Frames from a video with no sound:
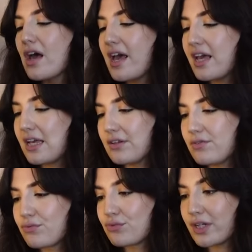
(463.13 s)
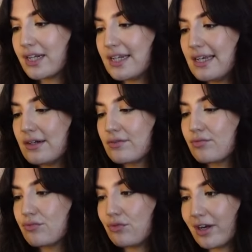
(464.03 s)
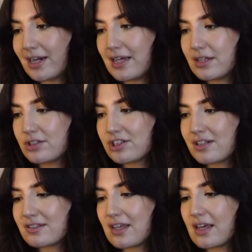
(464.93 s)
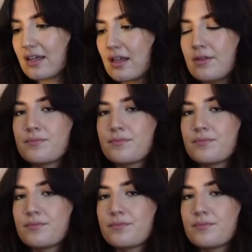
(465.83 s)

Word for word: it is really really interesting